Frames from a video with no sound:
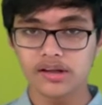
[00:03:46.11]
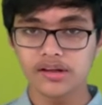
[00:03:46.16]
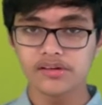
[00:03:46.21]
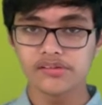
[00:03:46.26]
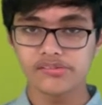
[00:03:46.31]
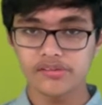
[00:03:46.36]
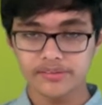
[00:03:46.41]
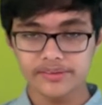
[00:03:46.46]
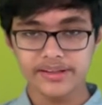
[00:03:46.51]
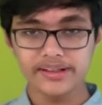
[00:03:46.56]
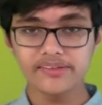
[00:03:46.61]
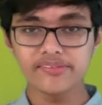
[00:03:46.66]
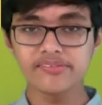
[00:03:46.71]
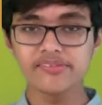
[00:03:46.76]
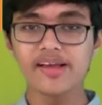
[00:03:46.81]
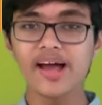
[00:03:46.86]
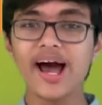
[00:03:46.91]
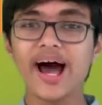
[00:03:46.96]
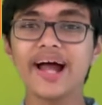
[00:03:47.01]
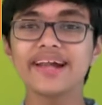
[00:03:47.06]
So these
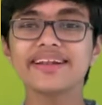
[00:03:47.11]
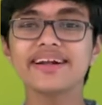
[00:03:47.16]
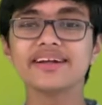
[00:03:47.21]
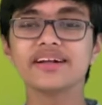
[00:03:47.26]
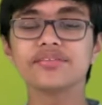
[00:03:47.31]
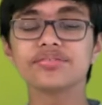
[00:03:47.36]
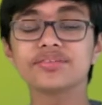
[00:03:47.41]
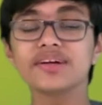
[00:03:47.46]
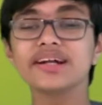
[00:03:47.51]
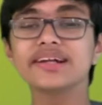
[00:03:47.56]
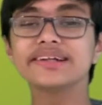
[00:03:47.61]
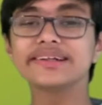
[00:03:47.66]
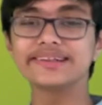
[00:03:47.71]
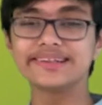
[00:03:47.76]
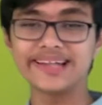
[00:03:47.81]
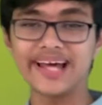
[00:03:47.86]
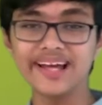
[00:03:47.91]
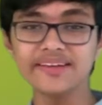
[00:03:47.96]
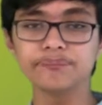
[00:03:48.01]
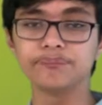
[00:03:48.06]
are the different
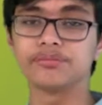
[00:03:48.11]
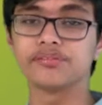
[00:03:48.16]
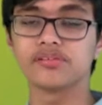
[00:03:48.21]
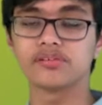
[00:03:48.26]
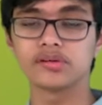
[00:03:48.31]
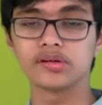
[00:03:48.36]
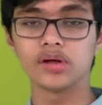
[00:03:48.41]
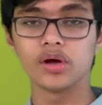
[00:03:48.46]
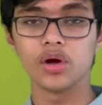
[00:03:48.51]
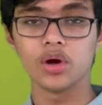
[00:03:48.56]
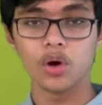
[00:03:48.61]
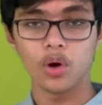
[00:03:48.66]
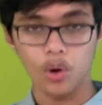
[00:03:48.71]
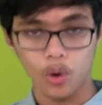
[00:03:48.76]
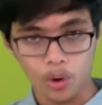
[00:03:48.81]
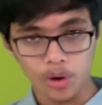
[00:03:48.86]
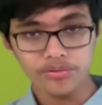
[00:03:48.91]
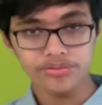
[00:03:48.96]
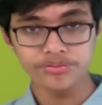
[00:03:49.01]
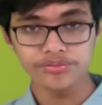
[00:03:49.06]
types
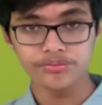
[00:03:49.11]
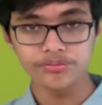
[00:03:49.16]
of